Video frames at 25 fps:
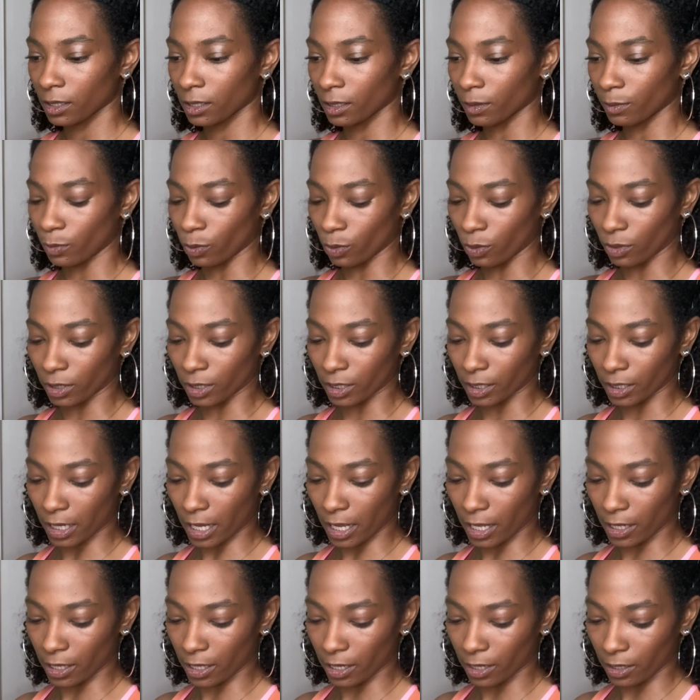some more
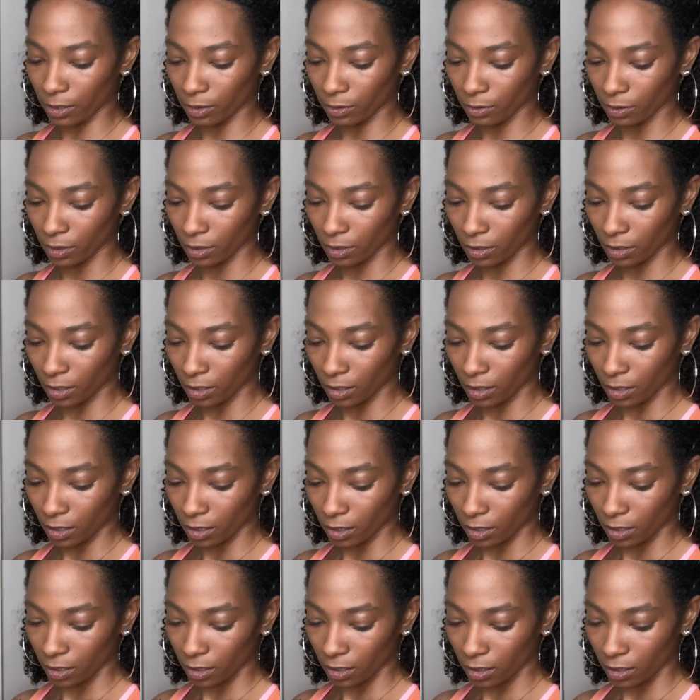yellow
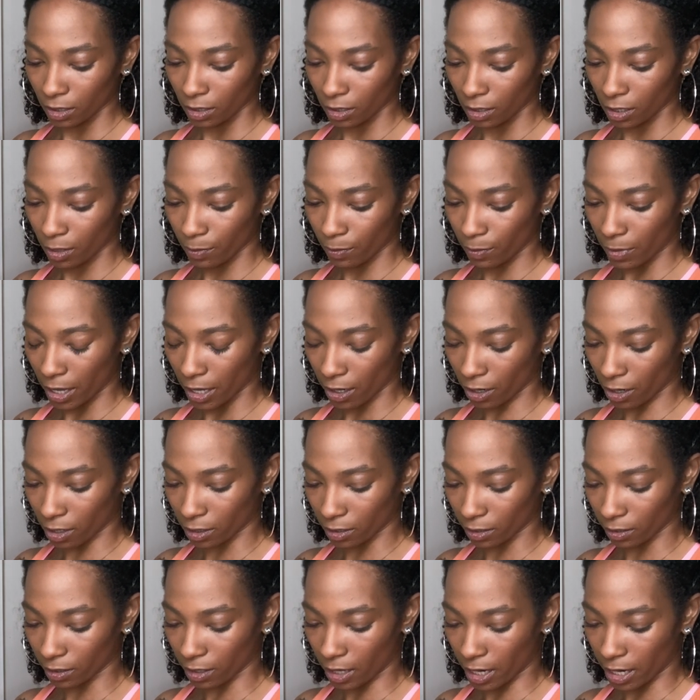to make
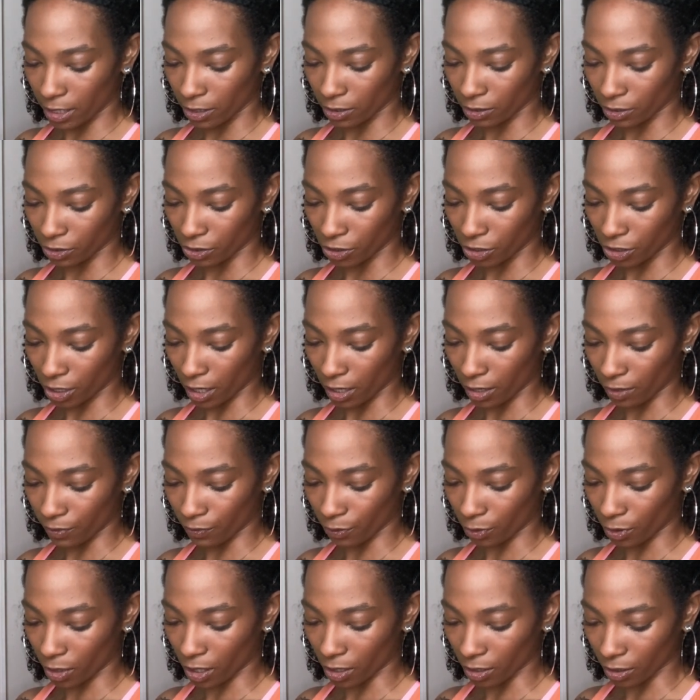our lighter shade
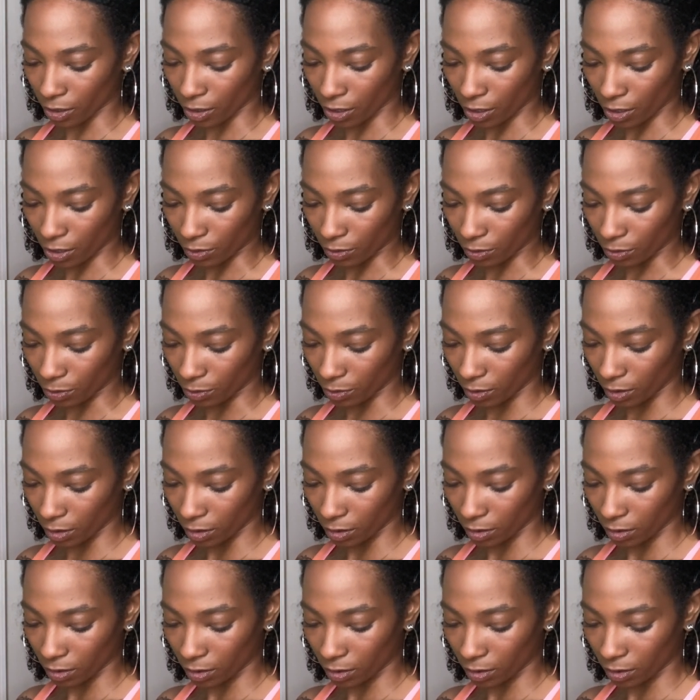for our cone.